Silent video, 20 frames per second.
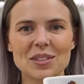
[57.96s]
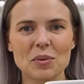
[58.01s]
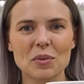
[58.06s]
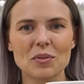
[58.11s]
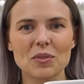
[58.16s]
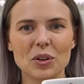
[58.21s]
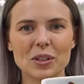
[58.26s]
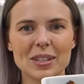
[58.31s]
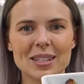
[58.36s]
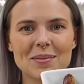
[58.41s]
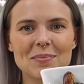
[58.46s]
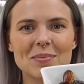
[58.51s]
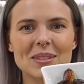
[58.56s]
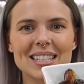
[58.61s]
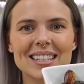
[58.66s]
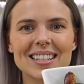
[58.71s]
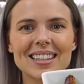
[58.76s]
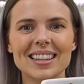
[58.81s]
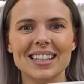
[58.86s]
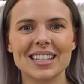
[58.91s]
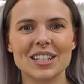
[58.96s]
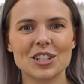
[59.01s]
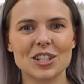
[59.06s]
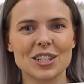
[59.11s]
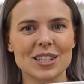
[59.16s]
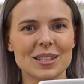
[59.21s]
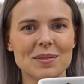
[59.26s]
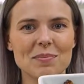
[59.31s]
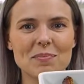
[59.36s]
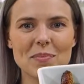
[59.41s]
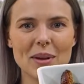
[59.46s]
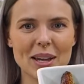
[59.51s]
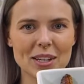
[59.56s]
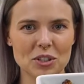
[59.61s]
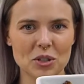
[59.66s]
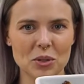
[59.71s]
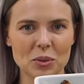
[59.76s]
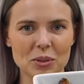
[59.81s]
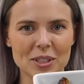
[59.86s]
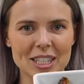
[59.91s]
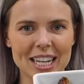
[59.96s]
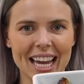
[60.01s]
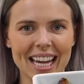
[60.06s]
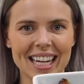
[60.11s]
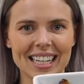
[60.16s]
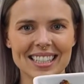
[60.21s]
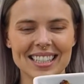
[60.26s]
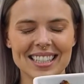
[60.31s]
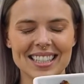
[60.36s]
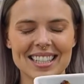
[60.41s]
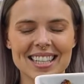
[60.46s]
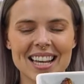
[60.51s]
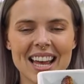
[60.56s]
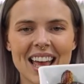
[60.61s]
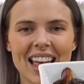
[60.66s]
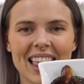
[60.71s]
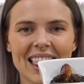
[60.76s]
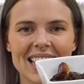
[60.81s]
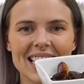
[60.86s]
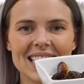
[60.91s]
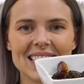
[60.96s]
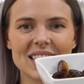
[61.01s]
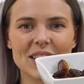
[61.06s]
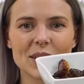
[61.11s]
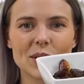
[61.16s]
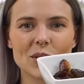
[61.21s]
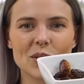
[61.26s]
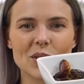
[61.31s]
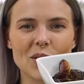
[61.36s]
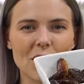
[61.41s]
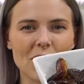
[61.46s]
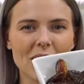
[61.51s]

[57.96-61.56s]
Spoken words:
we've got some delicious medjool dates. These are so